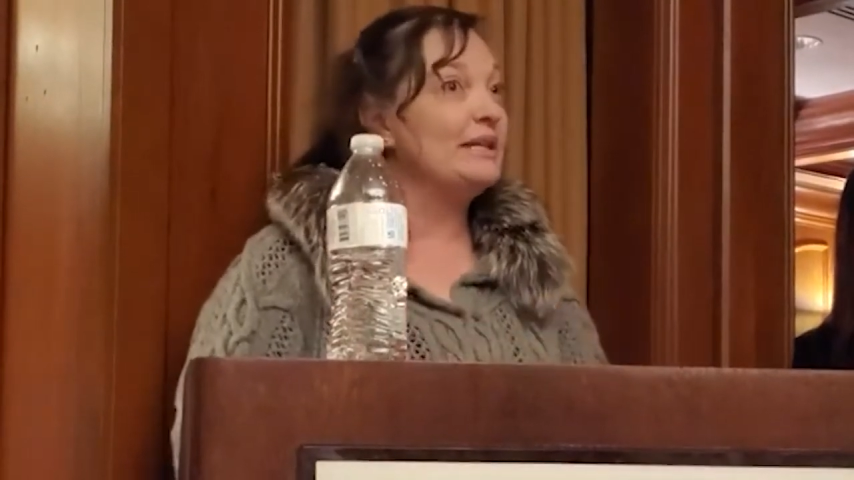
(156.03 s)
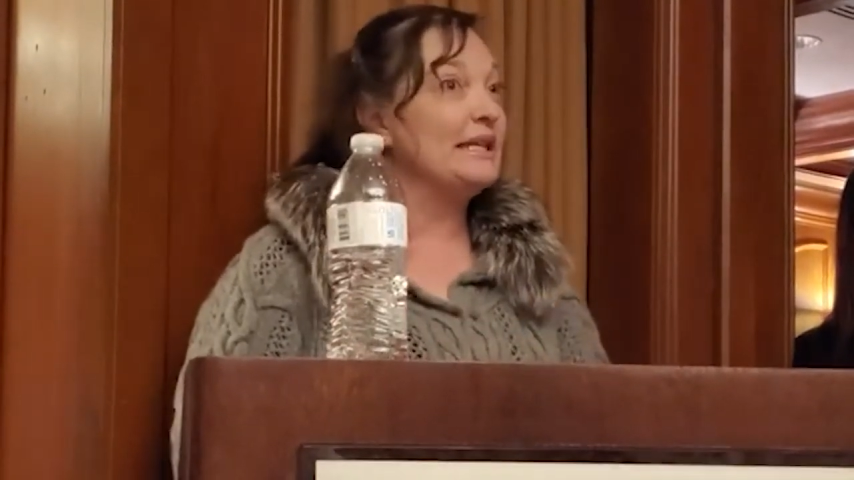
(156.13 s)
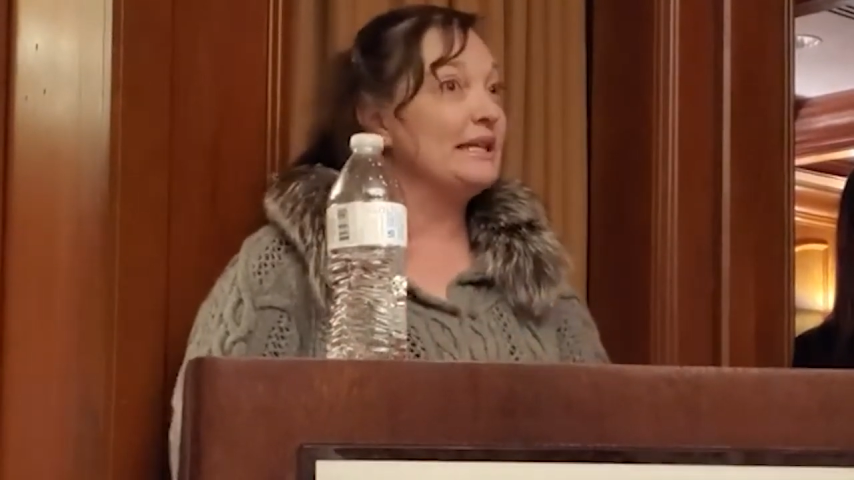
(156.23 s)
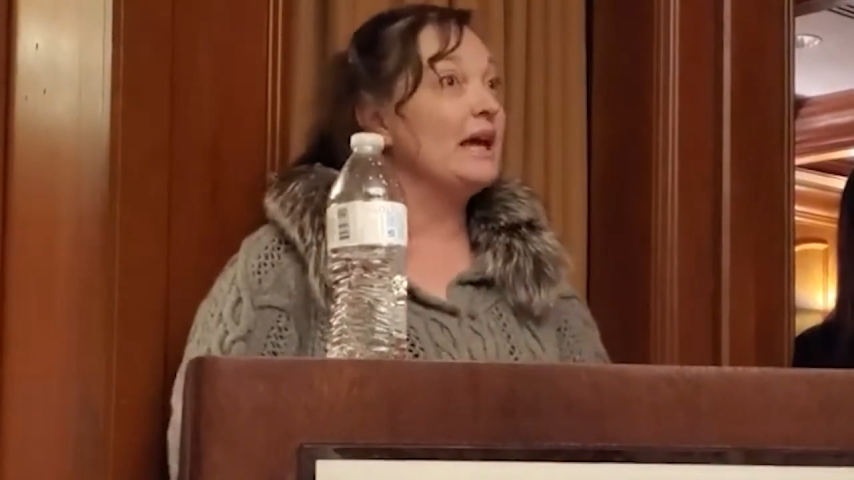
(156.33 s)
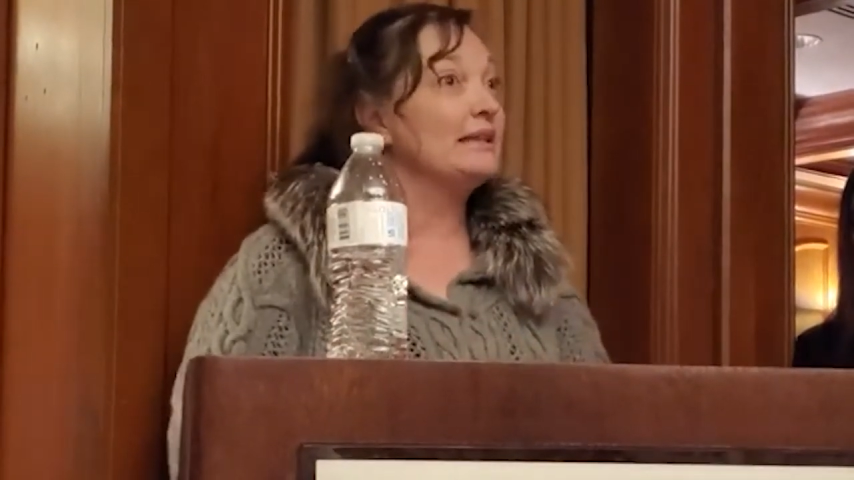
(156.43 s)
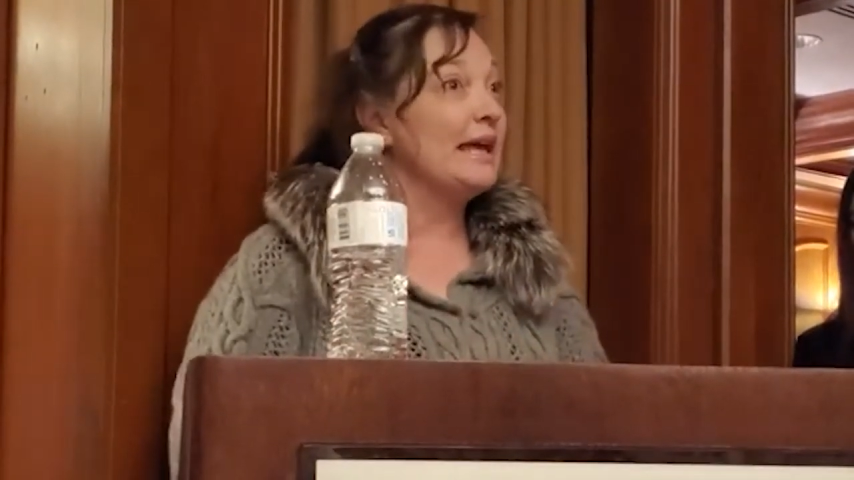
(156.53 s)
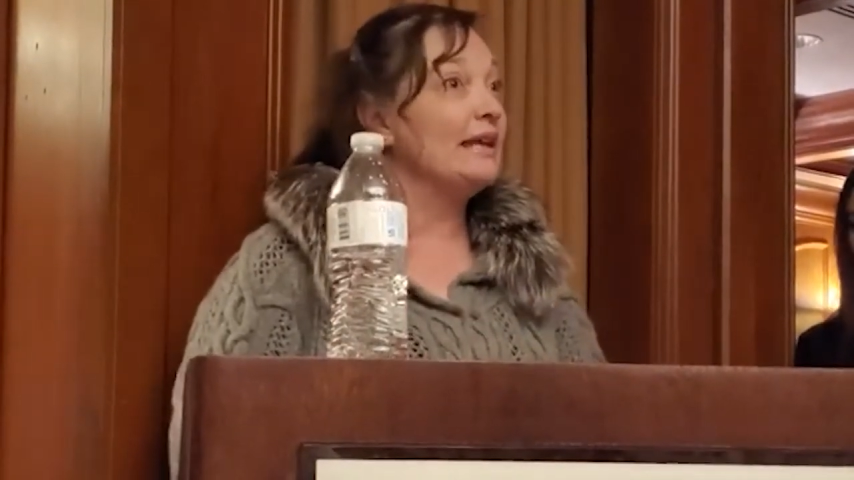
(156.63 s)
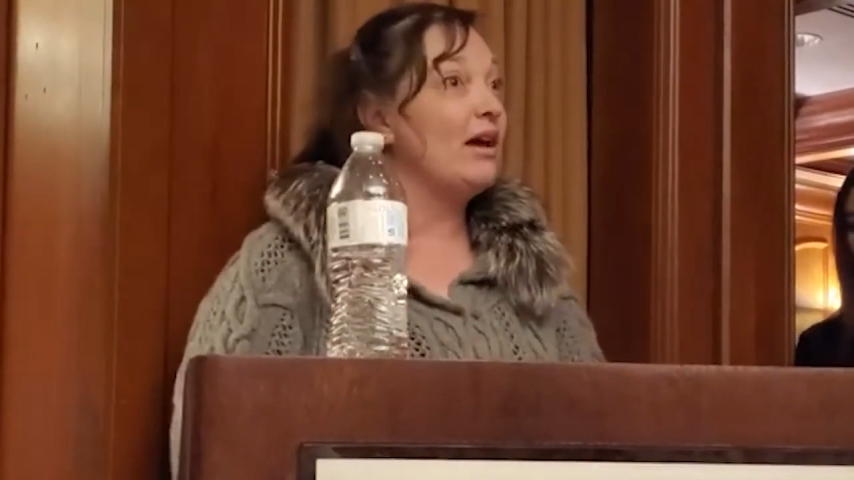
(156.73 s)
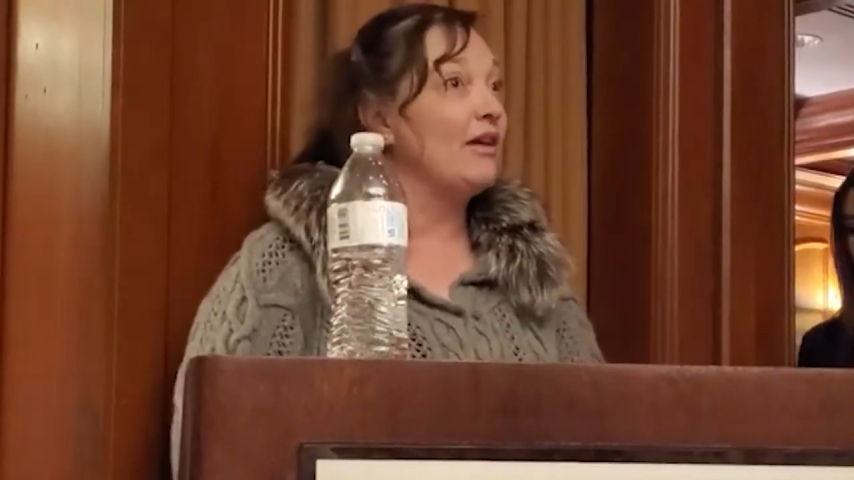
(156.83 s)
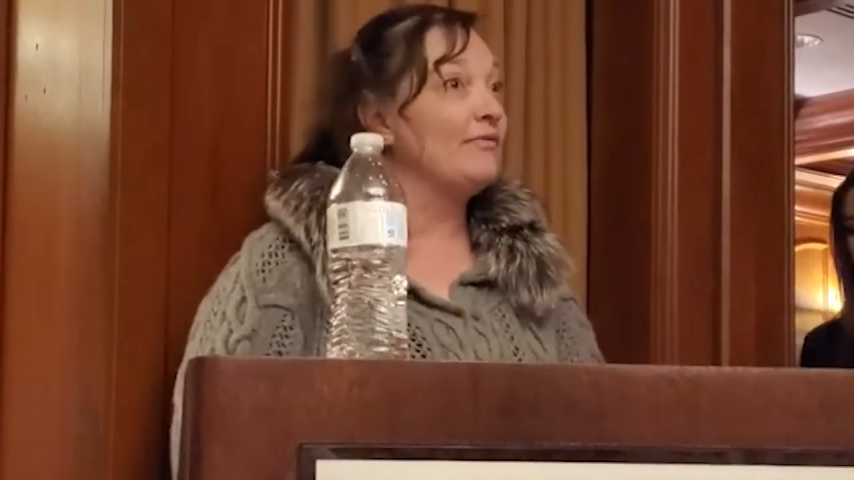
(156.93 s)
and then he got
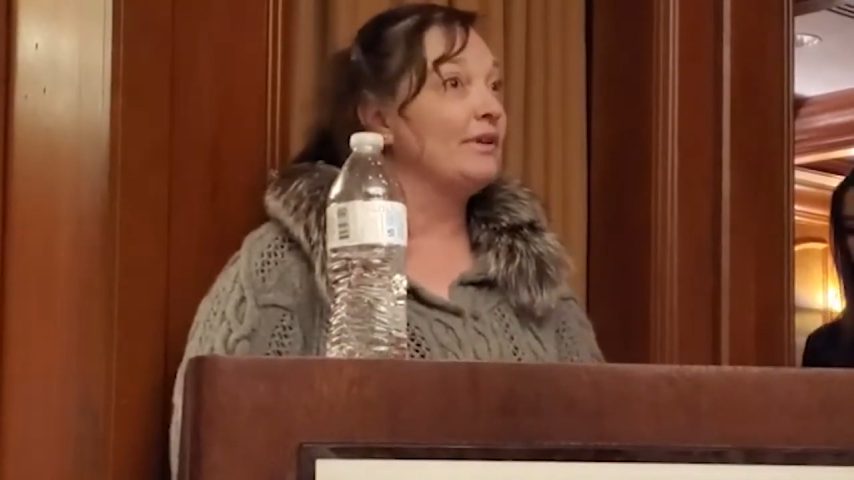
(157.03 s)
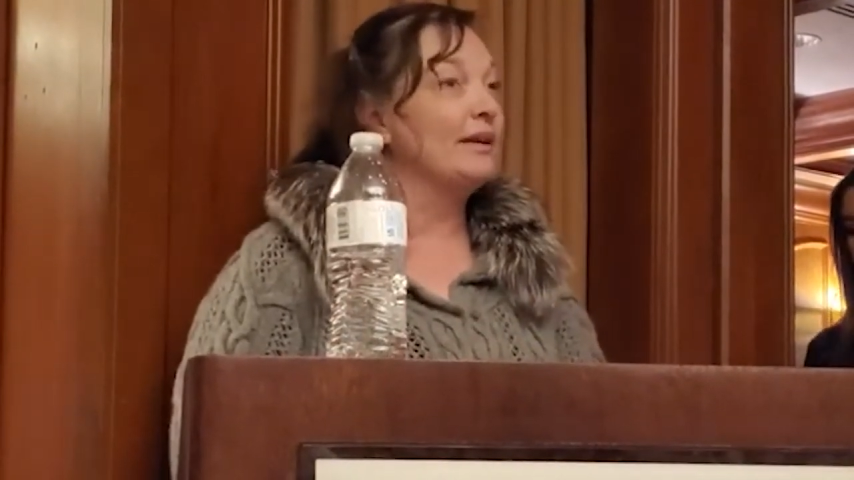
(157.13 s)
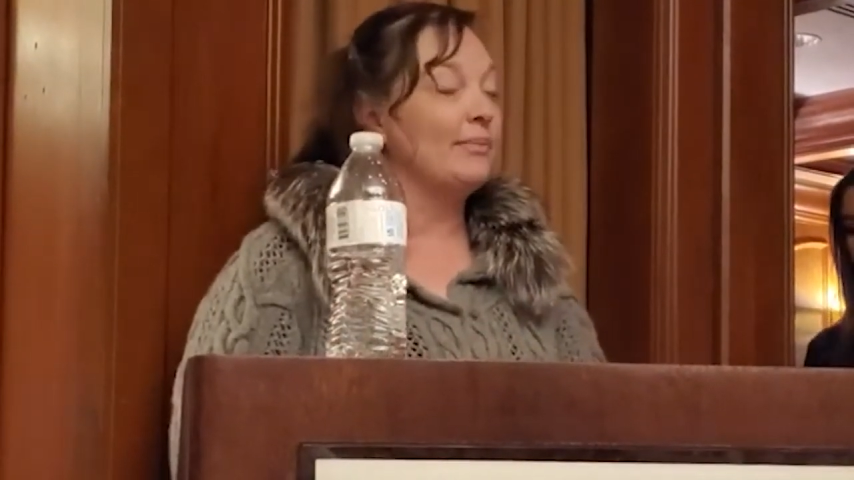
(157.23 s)
laid off.